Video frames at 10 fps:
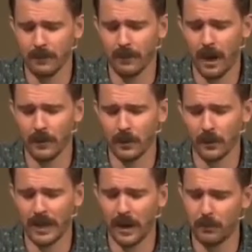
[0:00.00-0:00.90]
Father,
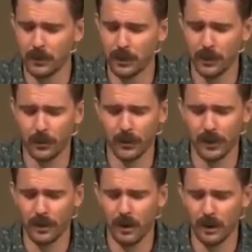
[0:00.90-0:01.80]
as we come to you
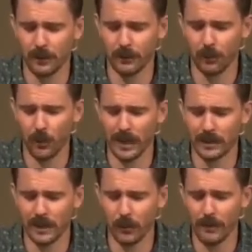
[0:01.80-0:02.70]
with the kind of
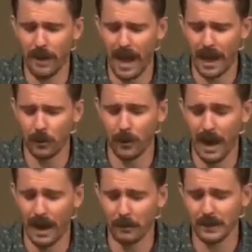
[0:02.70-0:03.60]
weeks that we've had, or
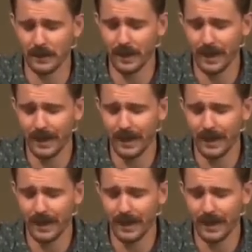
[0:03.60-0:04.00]
perhaps